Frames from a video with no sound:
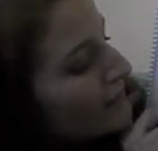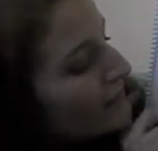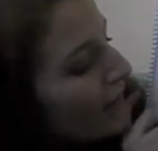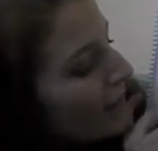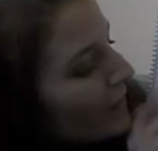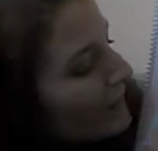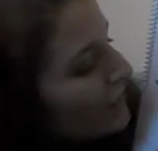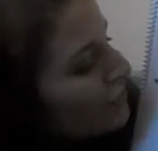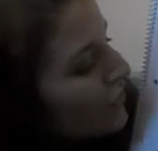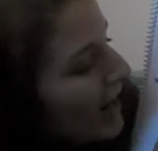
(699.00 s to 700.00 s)
So, and
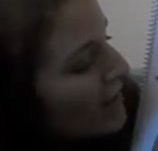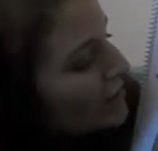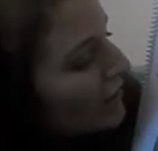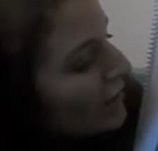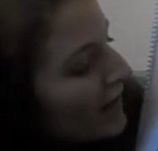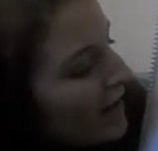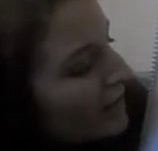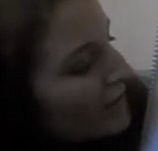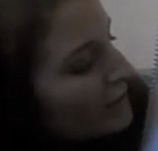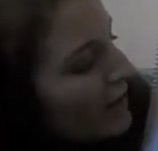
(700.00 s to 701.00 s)
there's trash all
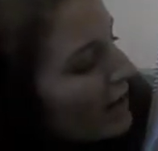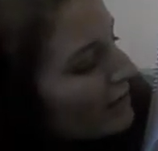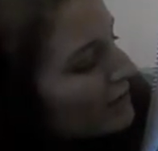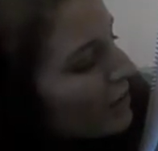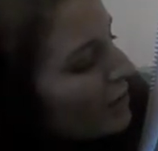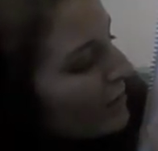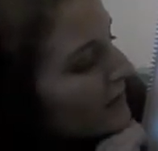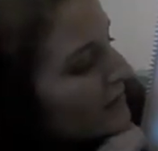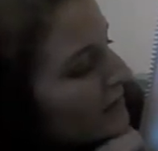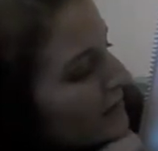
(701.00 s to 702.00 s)
around. There's bottles
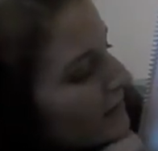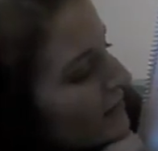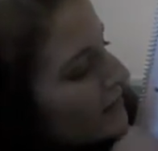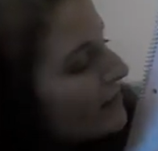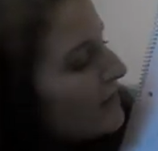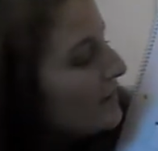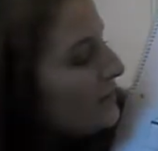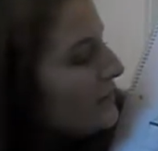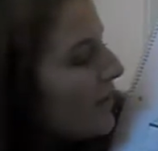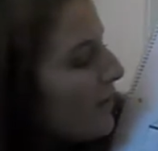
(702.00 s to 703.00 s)
opened.
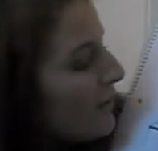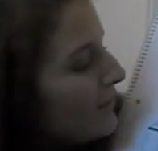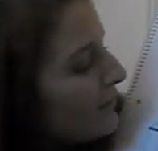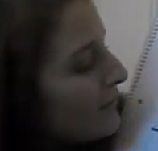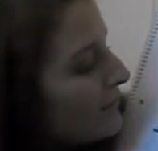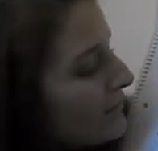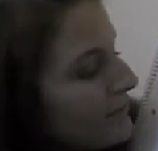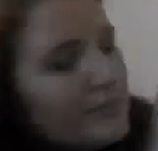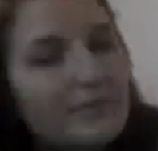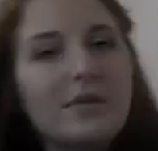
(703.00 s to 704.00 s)
So,
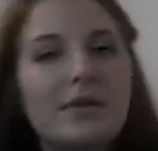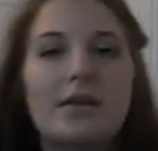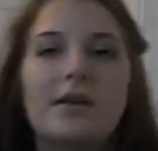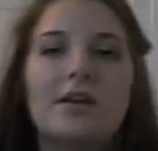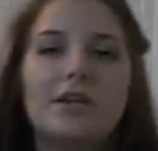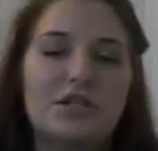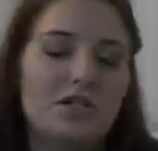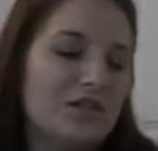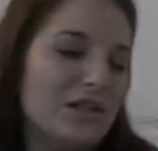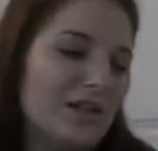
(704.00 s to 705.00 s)
you
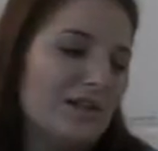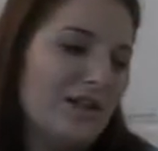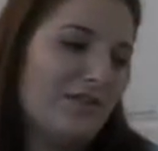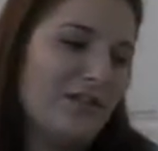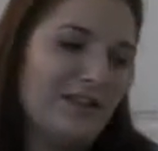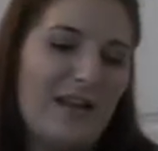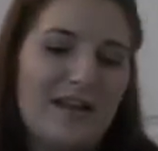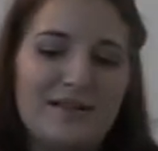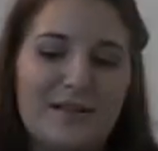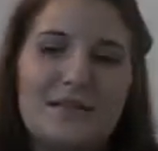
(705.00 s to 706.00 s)
just like stuff like
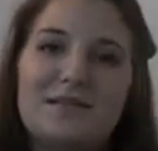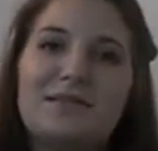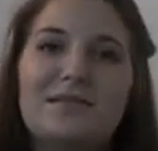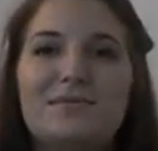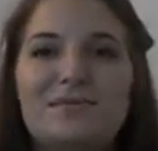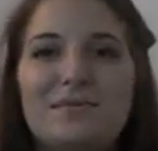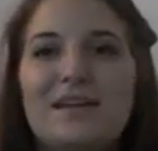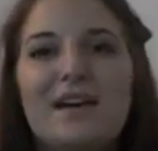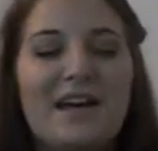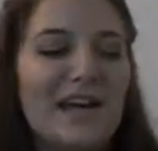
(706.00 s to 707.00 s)
that. Like,
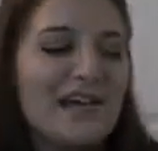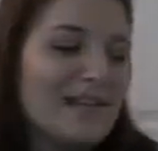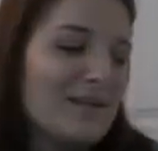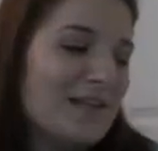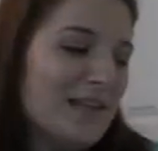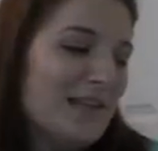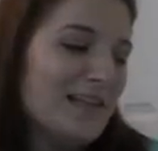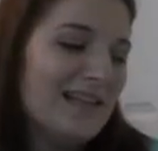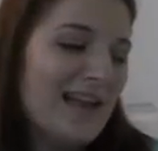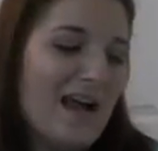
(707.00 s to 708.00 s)
it's going to be the
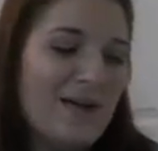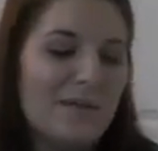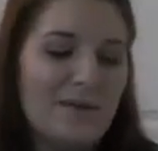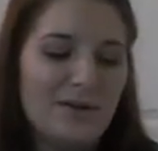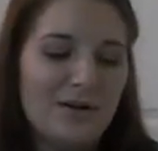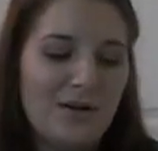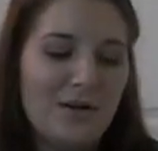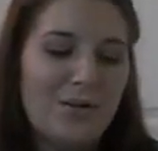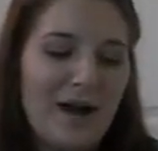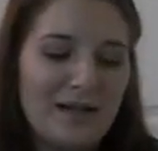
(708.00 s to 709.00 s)
easy lab. You know,
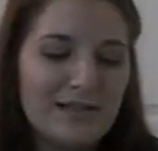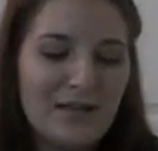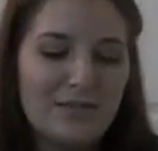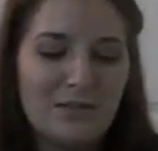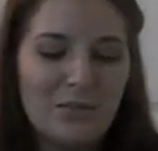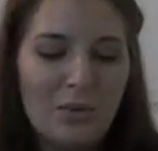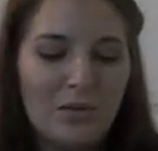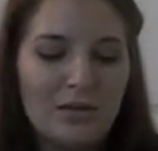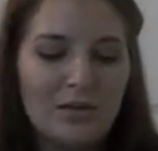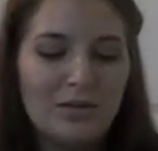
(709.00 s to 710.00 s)
why is safety
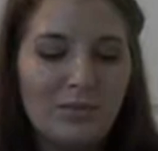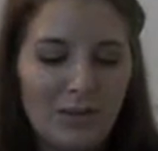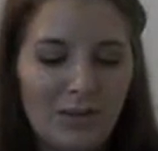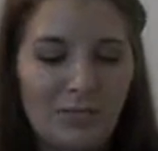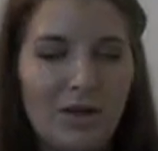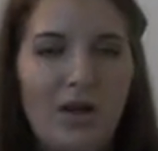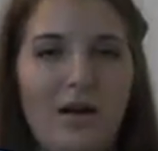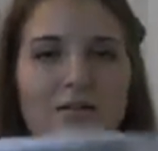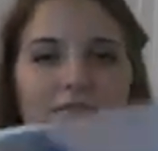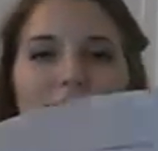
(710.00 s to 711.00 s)
important? Blah, blah,
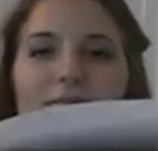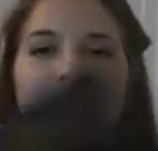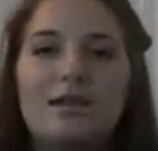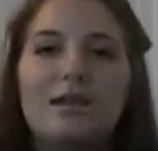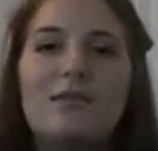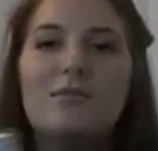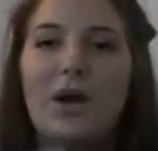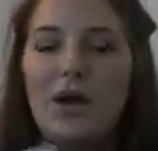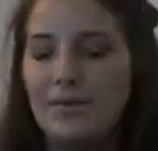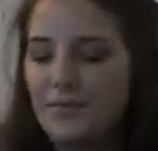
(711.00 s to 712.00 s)
blah.
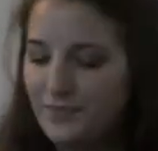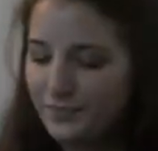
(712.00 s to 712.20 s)
But,